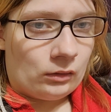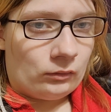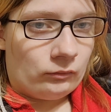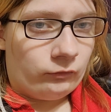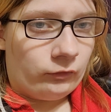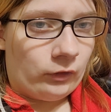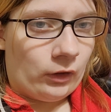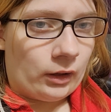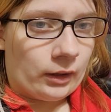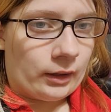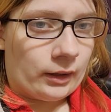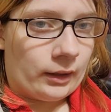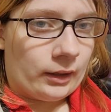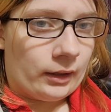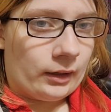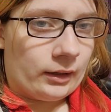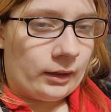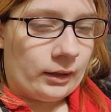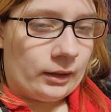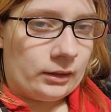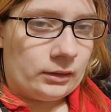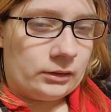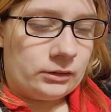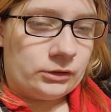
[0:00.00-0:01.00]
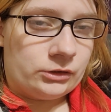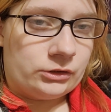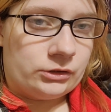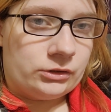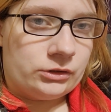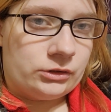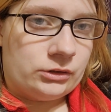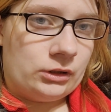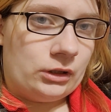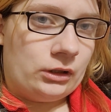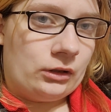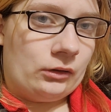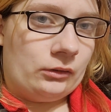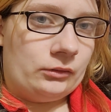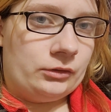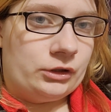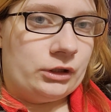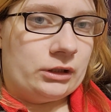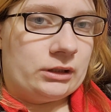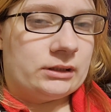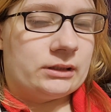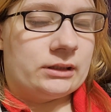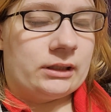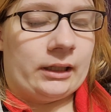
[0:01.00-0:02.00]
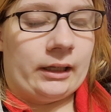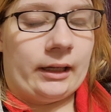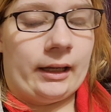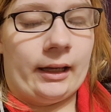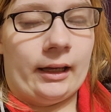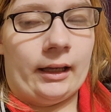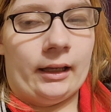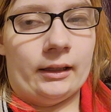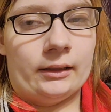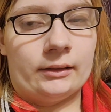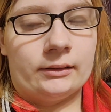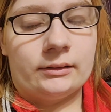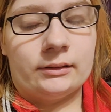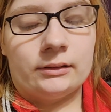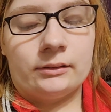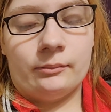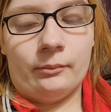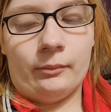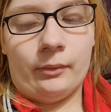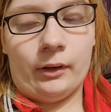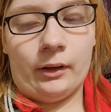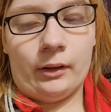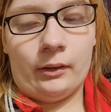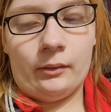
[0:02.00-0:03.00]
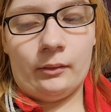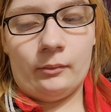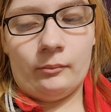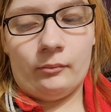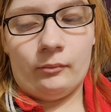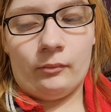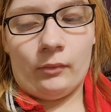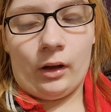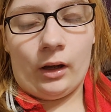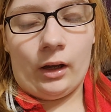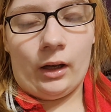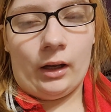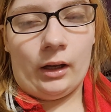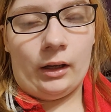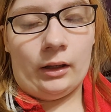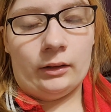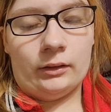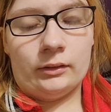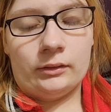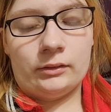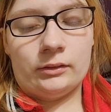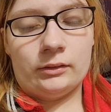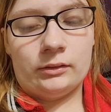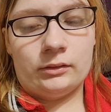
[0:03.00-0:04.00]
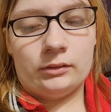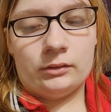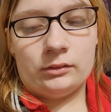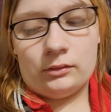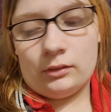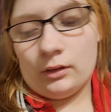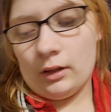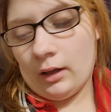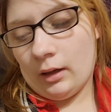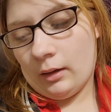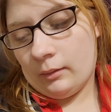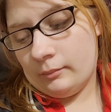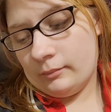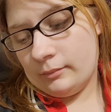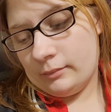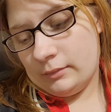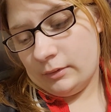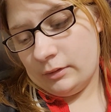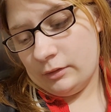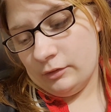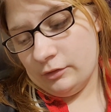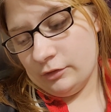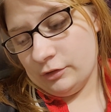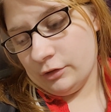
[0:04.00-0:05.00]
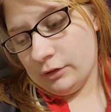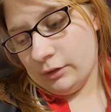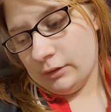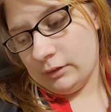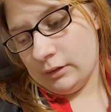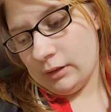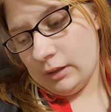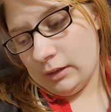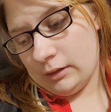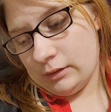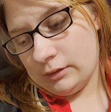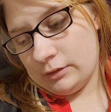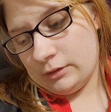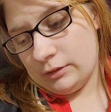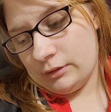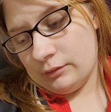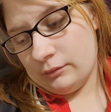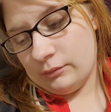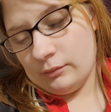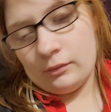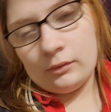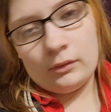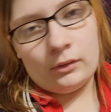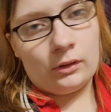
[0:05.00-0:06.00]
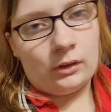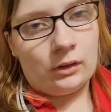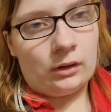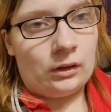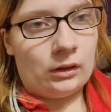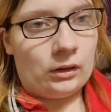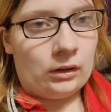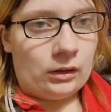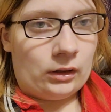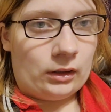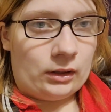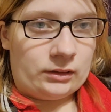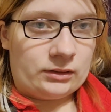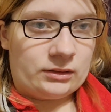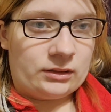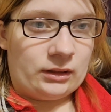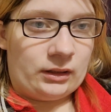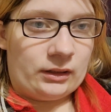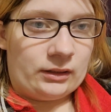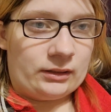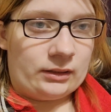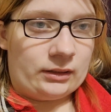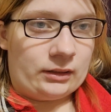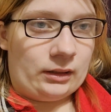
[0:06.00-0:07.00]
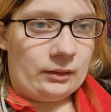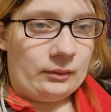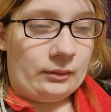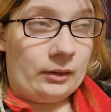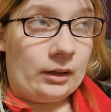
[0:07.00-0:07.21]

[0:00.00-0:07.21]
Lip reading: vlogging again, you know, just in case. But I usually tend to until I